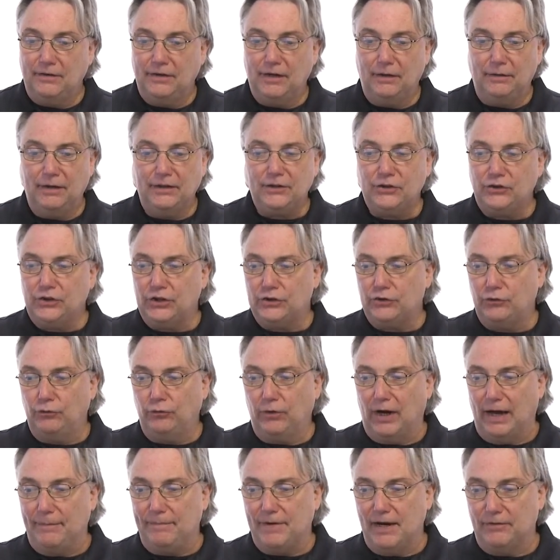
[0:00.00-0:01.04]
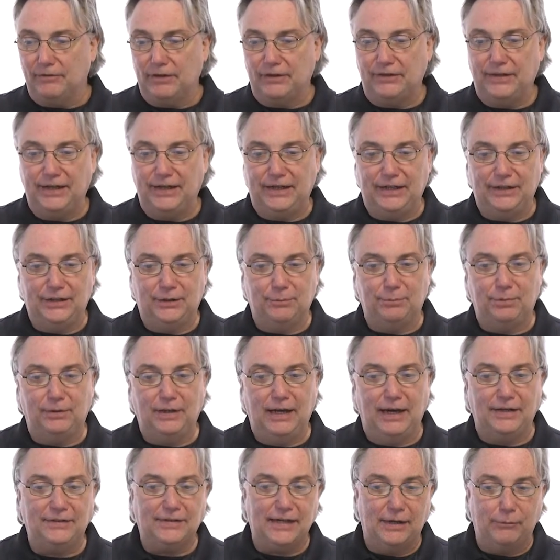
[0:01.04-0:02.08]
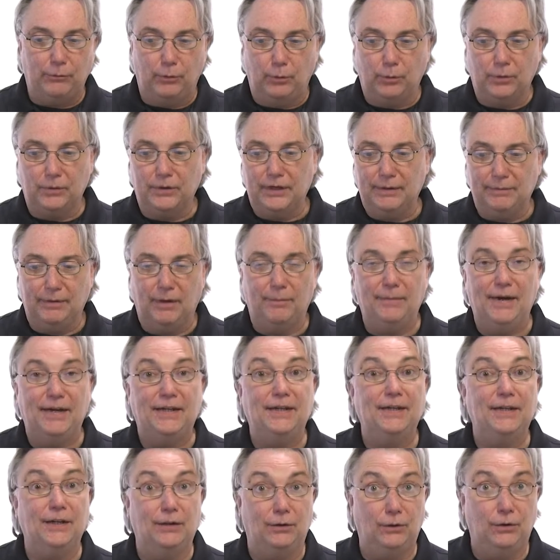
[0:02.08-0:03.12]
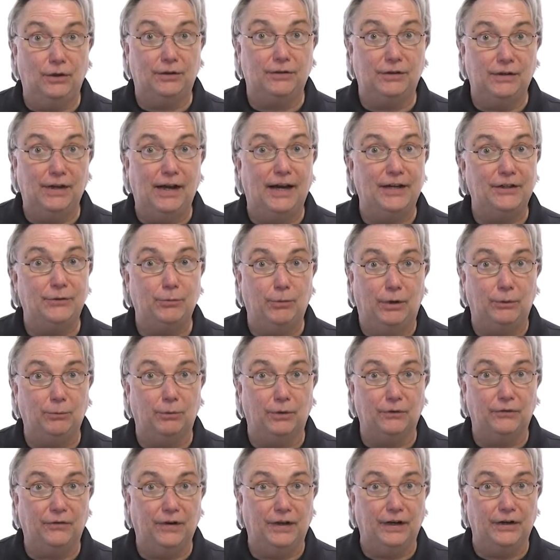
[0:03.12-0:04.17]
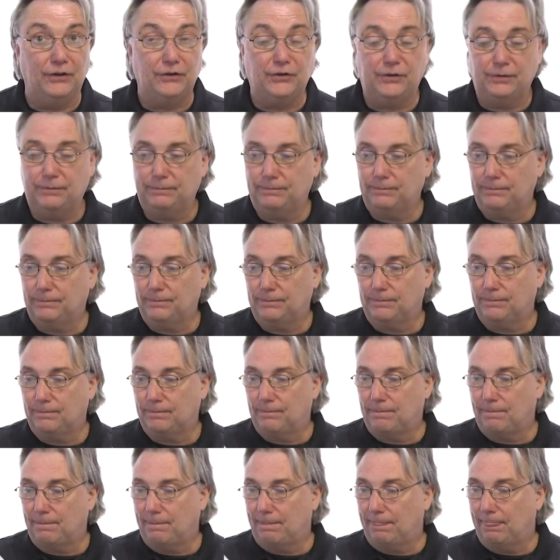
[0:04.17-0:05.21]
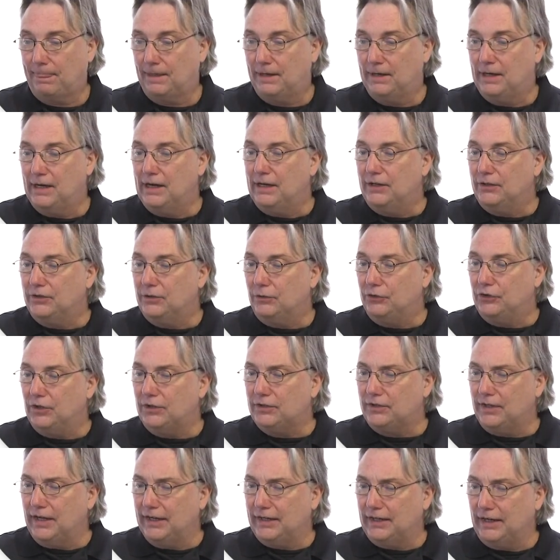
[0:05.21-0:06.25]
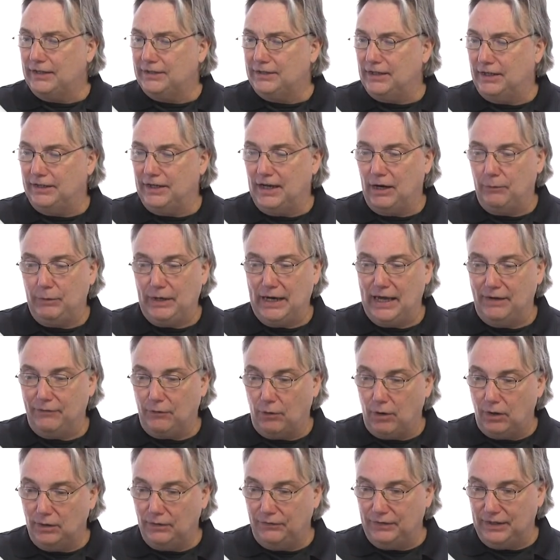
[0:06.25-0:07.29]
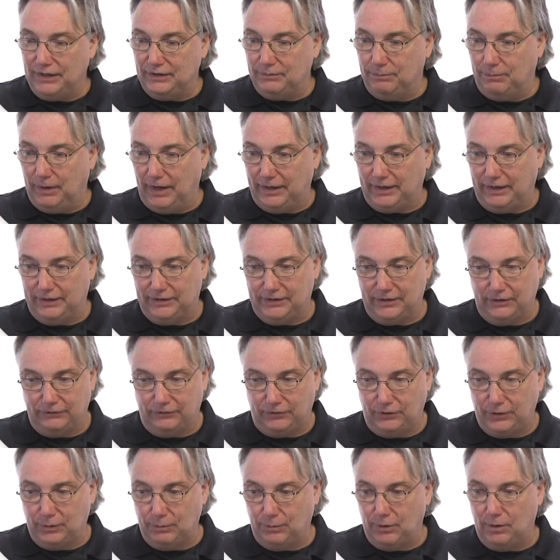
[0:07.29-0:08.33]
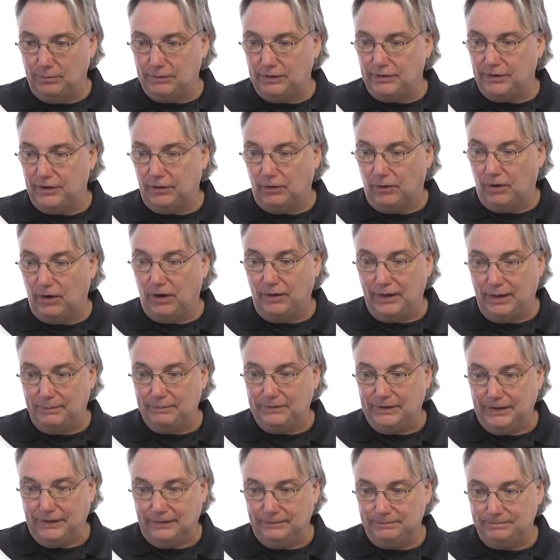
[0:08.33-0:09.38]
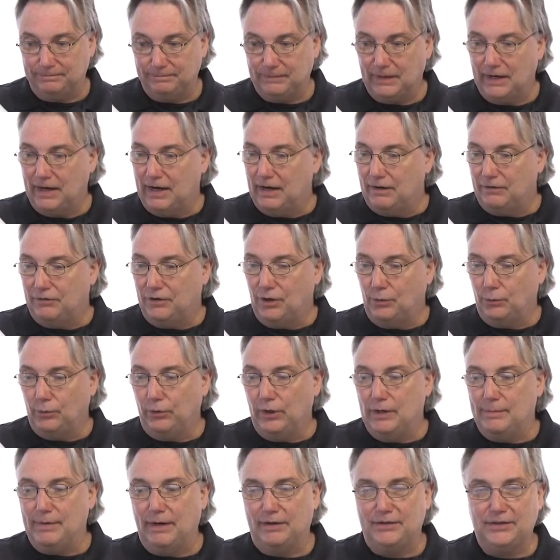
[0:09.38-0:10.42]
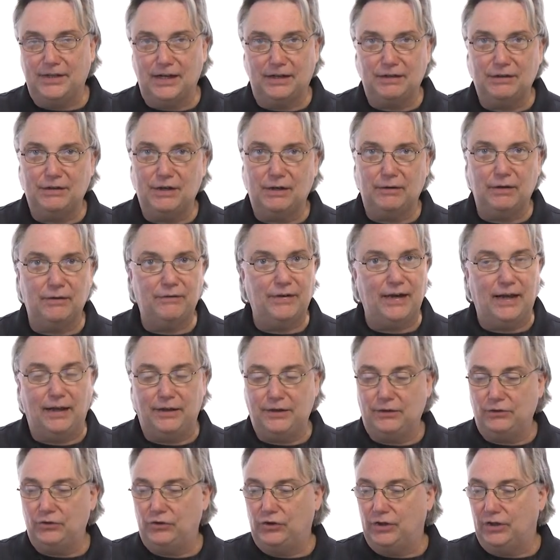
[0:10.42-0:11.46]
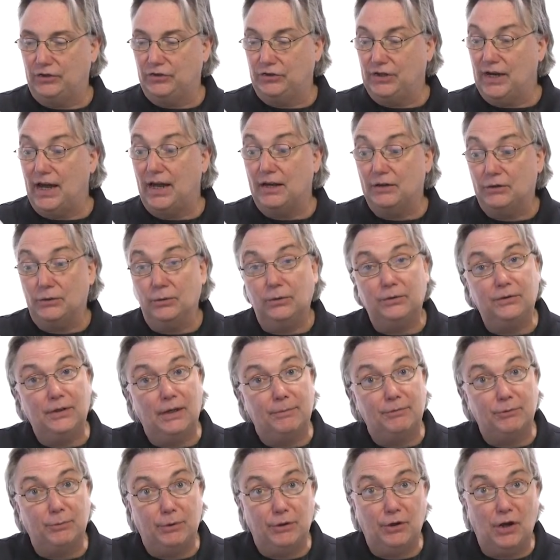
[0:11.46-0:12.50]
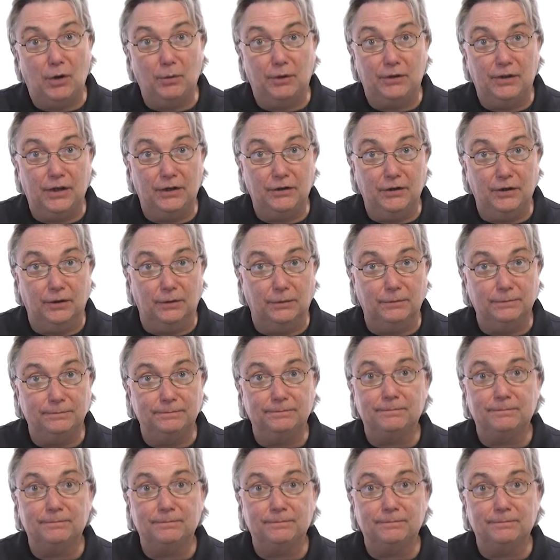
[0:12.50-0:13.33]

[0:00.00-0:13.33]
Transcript: Now let's just drop everything into place and we'll worry about making it look nice when we're finished. So just like I said, now we have all of these buckets and for the moment they're all empty. Don't worry about secondary values just yet. Tooltips, we know what they do.